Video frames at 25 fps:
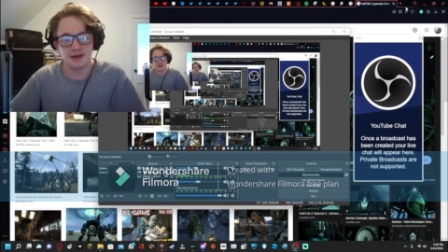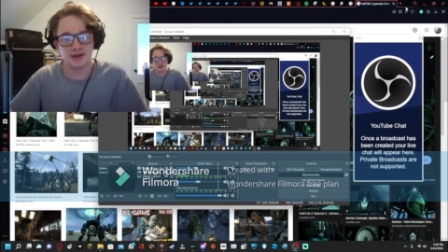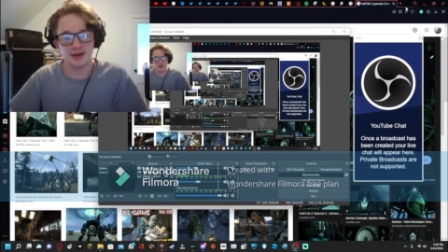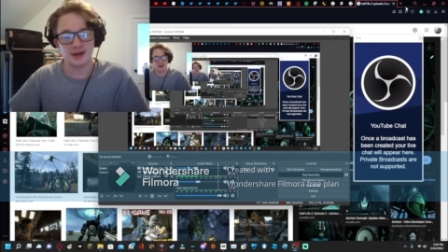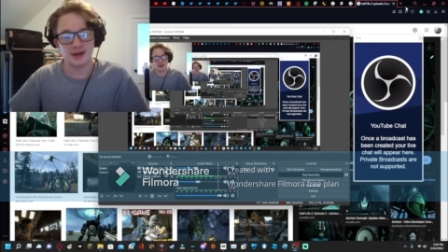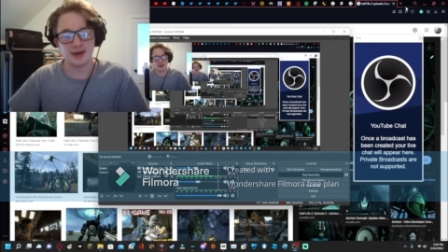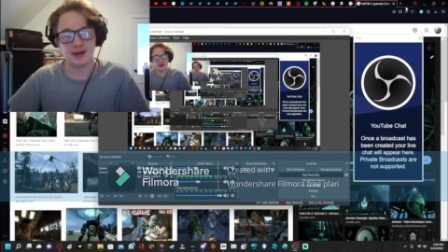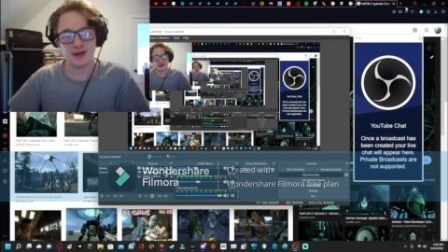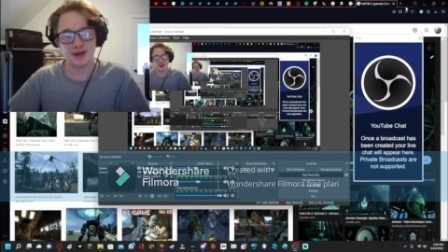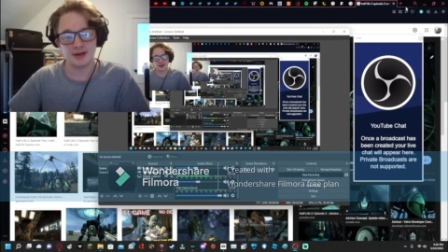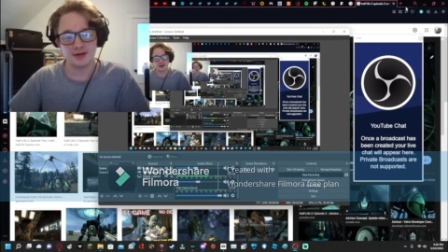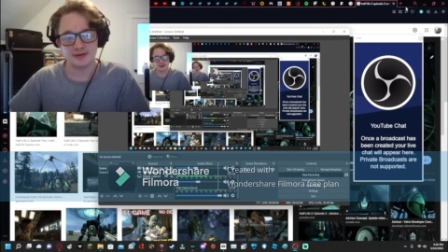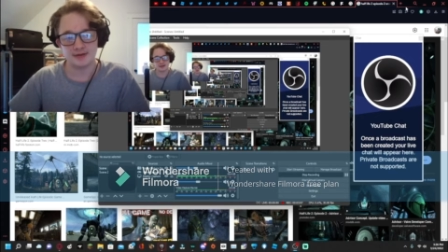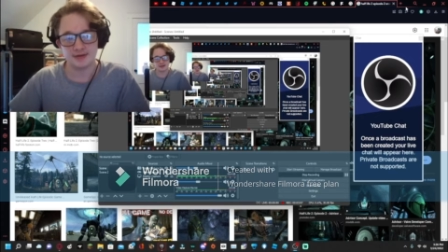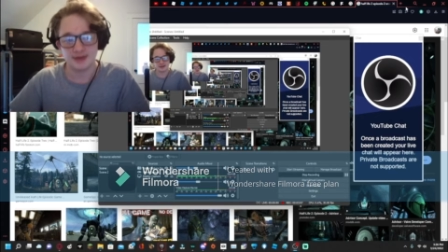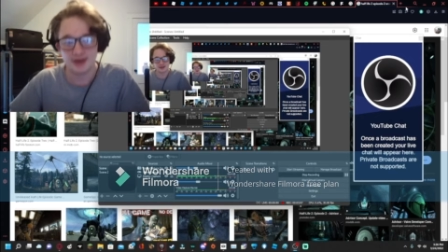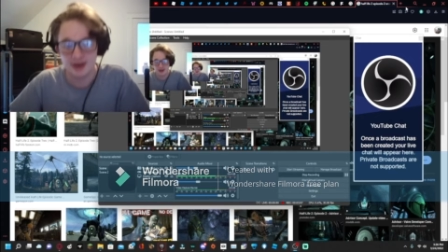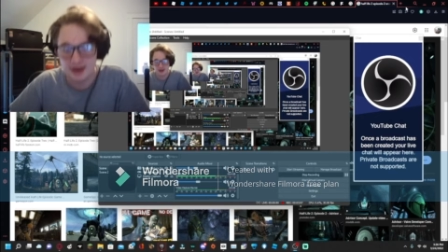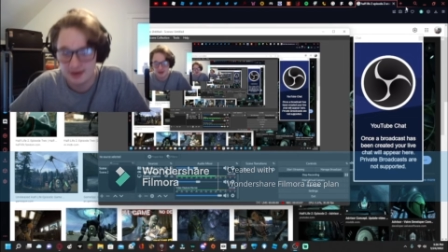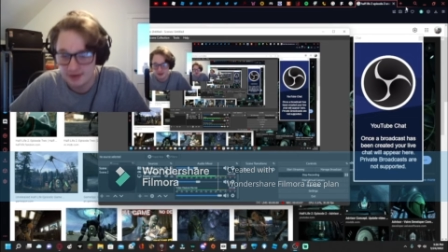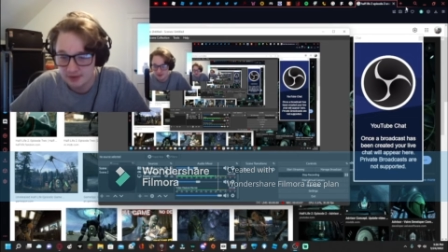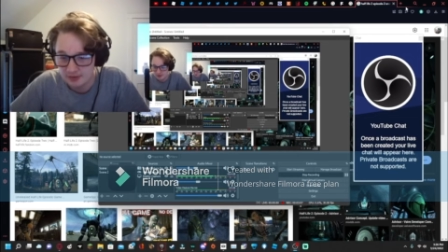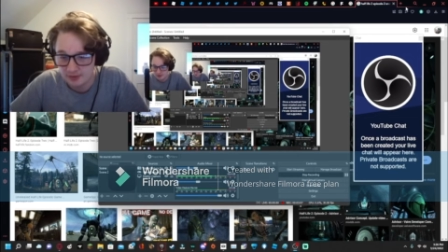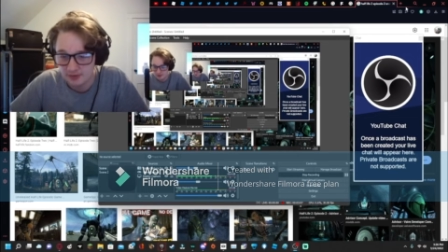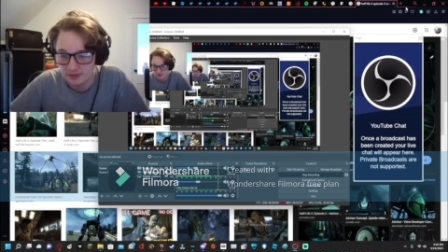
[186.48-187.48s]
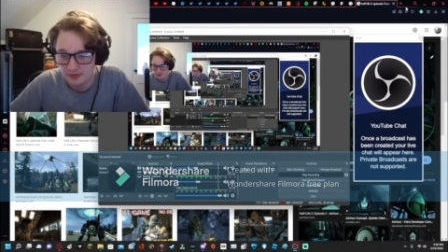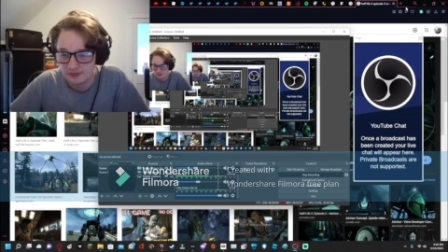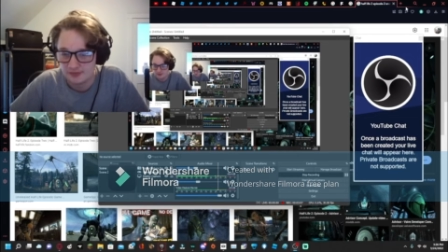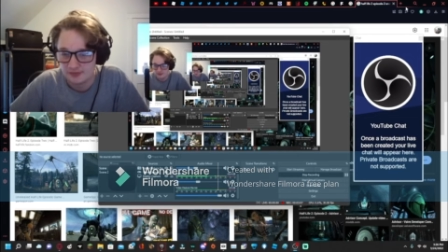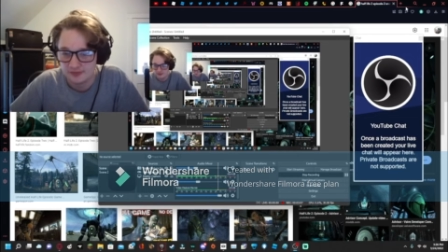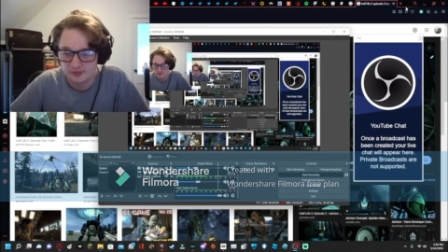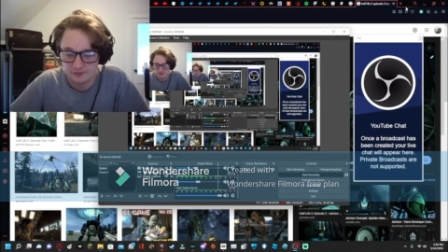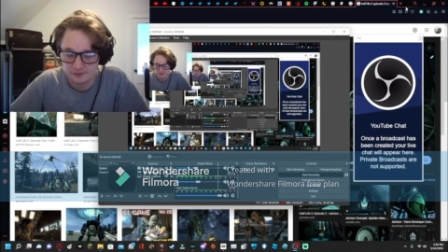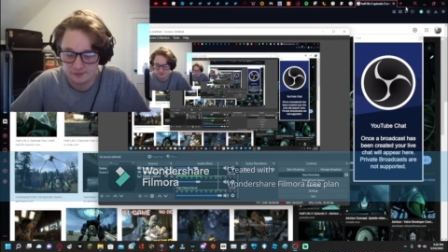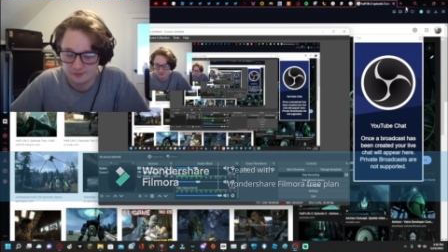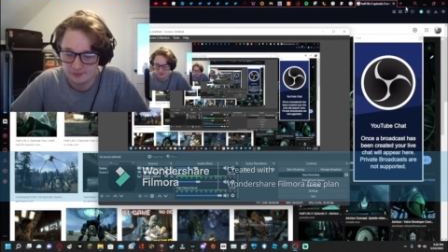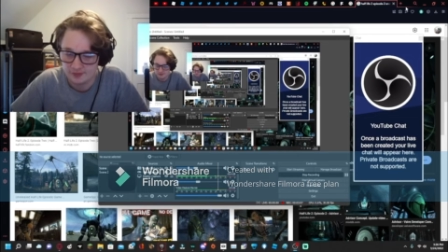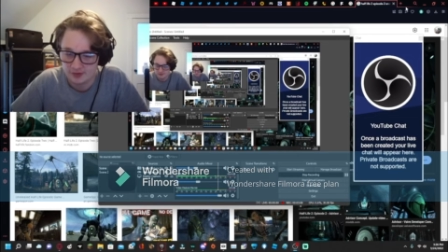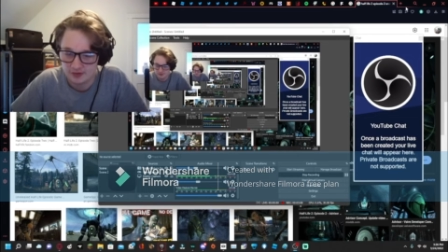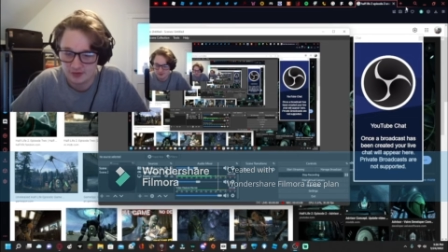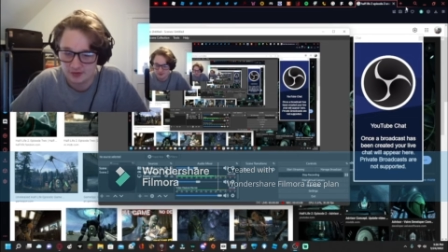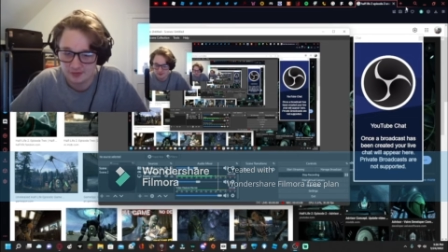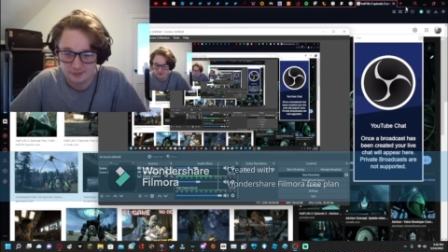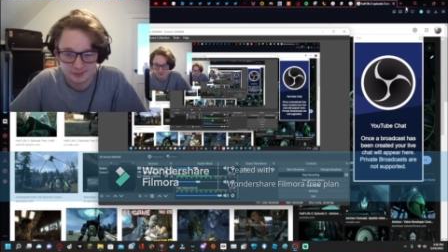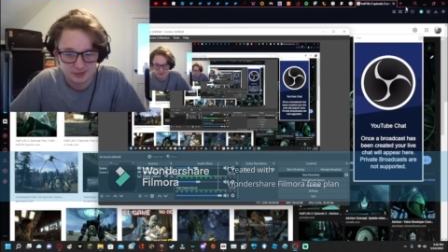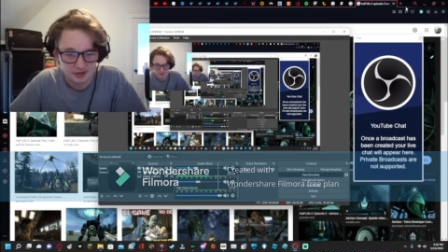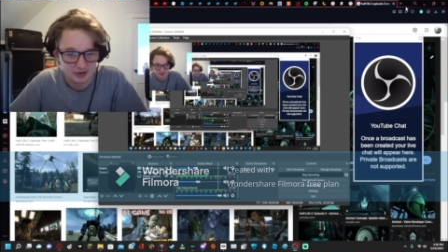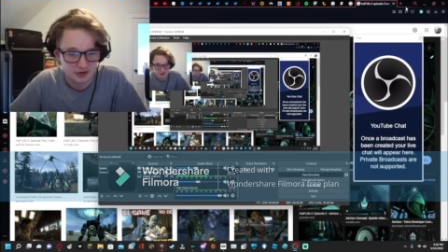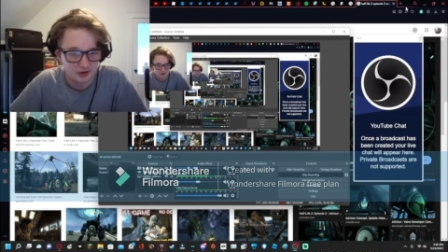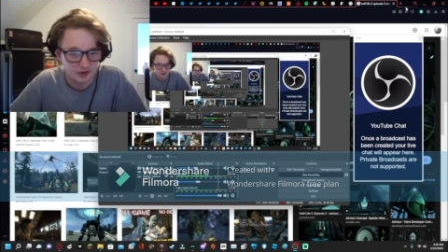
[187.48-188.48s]
and I know this video has
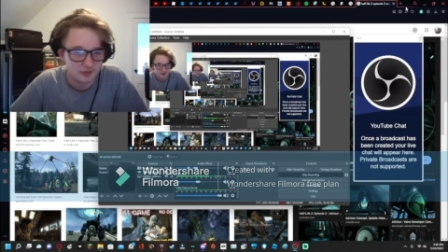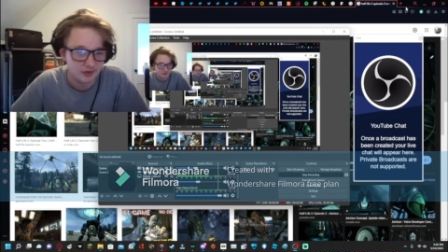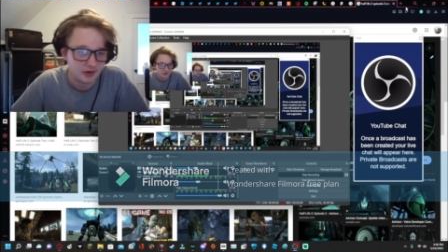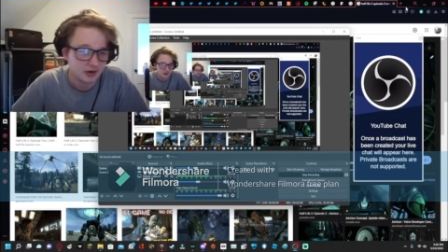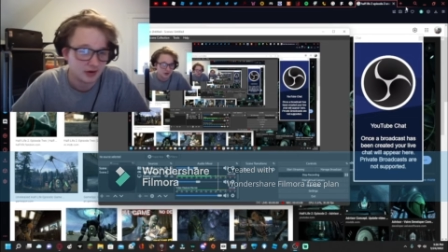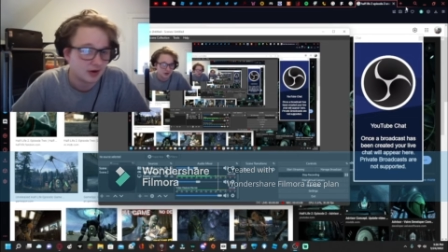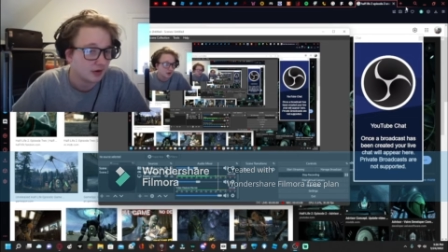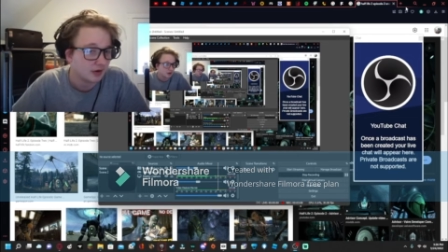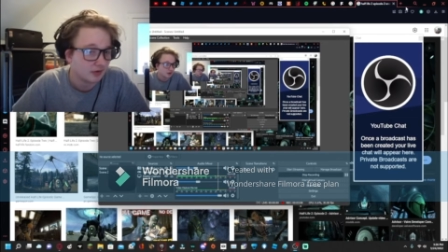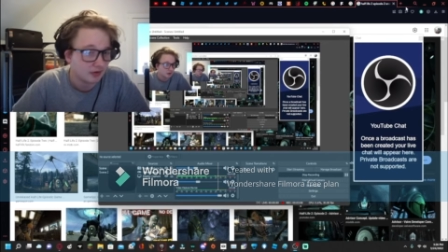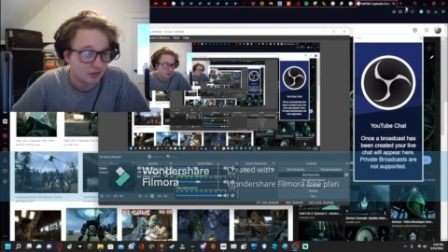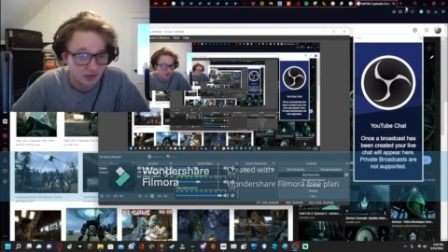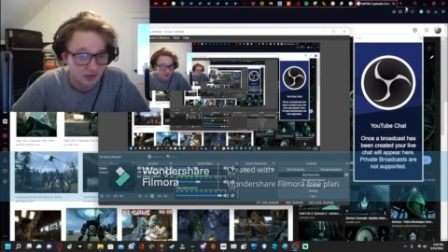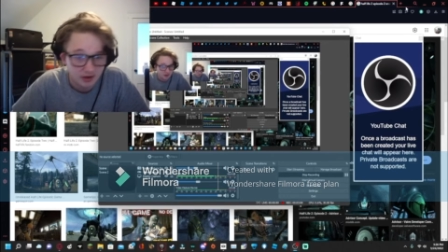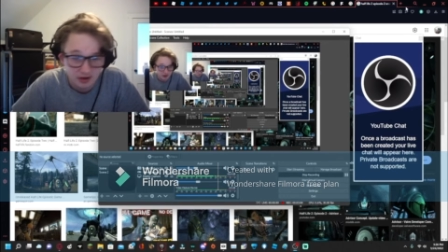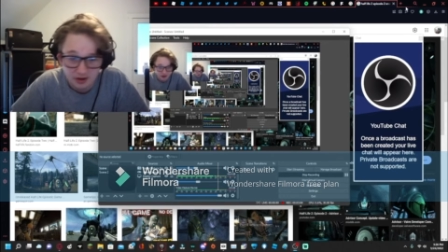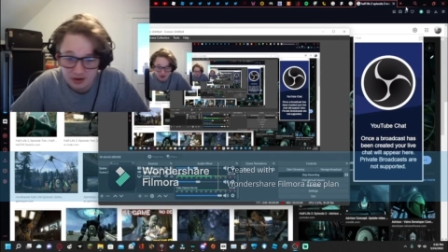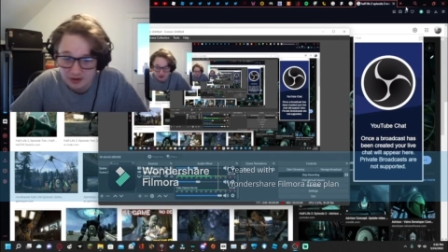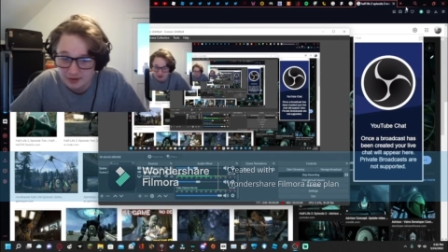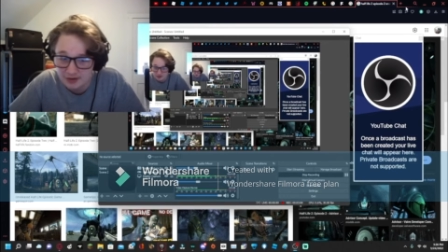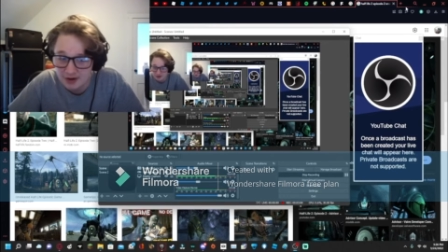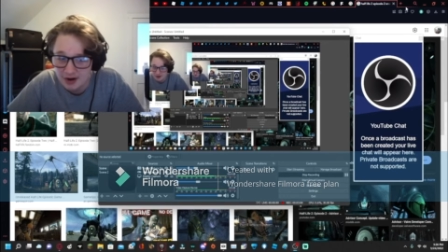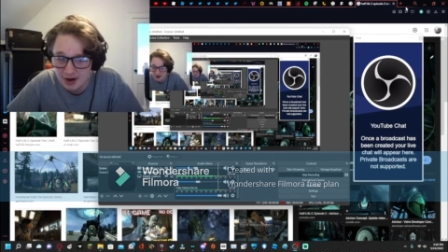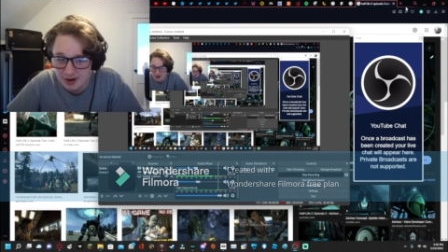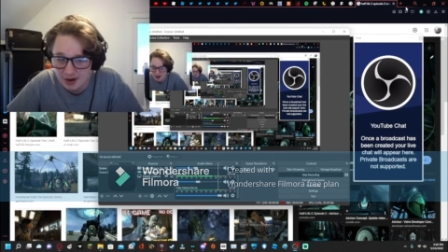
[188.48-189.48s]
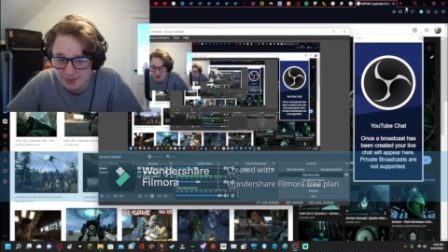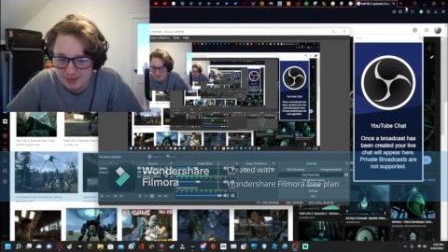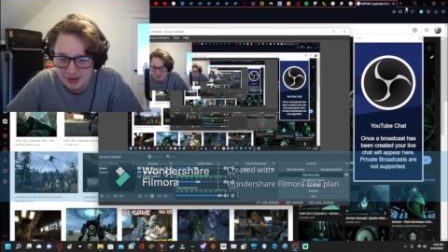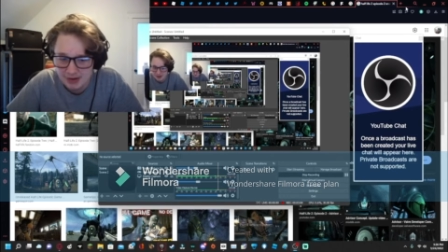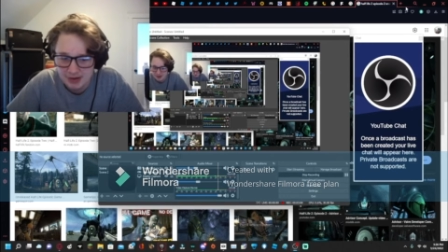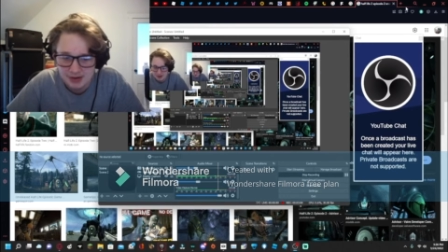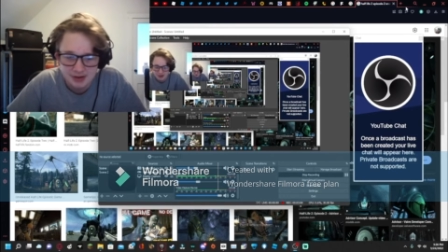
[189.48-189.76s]
been going on a long time.